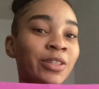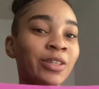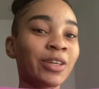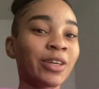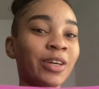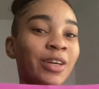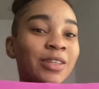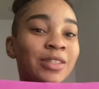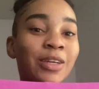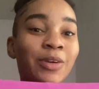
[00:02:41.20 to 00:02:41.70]

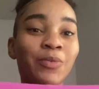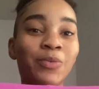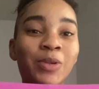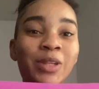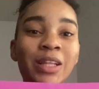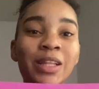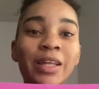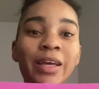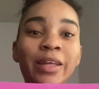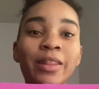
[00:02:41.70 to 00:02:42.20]
because I really
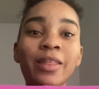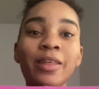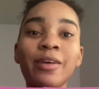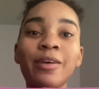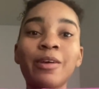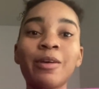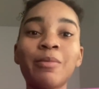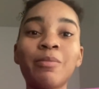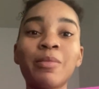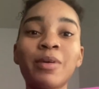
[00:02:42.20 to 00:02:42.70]
like
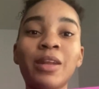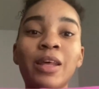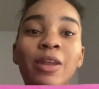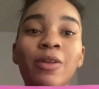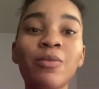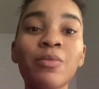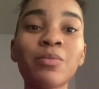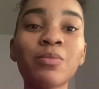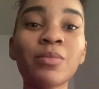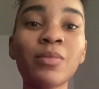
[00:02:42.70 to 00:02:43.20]
them and I
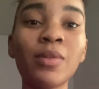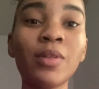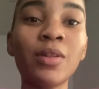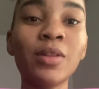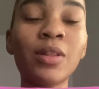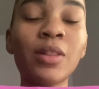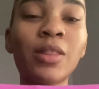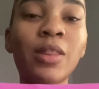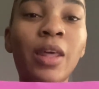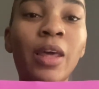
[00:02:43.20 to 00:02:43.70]
don't
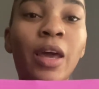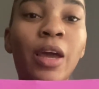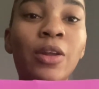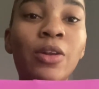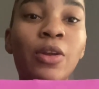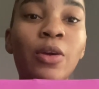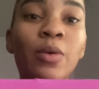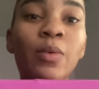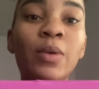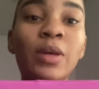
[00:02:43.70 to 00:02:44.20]
think I
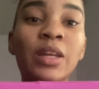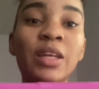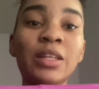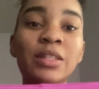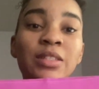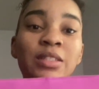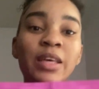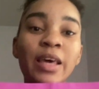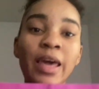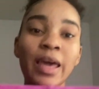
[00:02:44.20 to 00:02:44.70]
know any
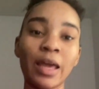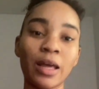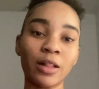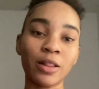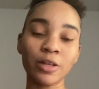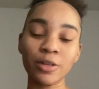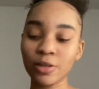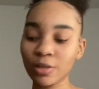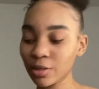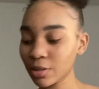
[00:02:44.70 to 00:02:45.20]

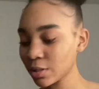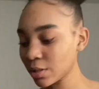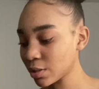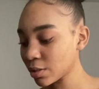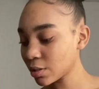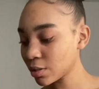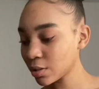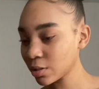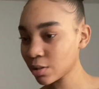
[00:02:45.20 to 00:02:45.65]
tailors